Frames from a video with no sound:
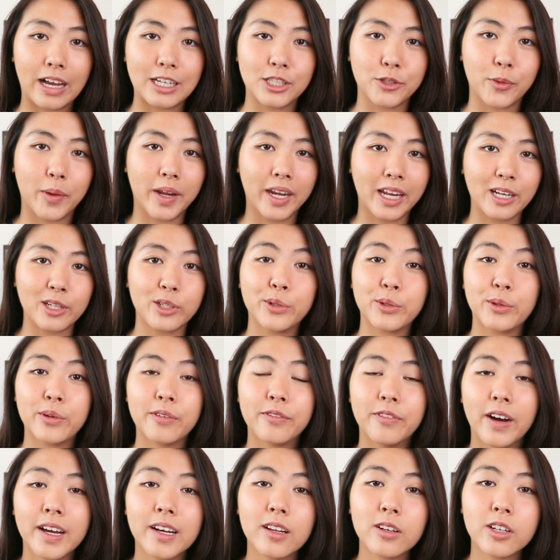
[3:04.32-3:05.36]
graduating to
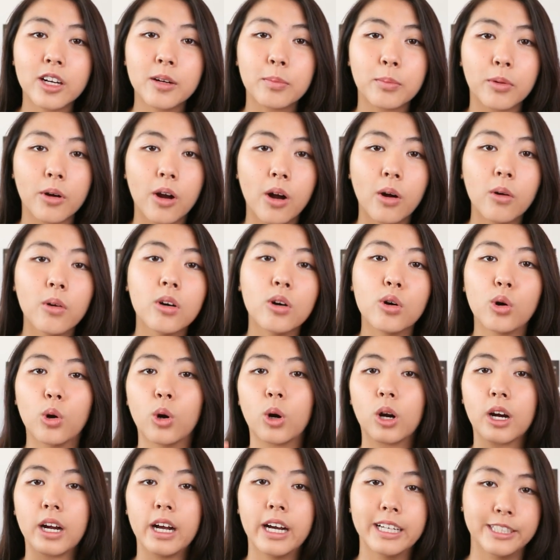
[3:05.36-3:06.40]
Final Cut Pro
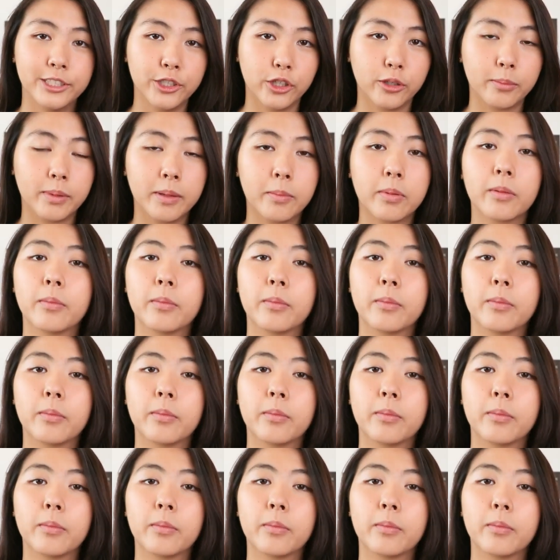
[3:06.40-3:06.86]
or Adobe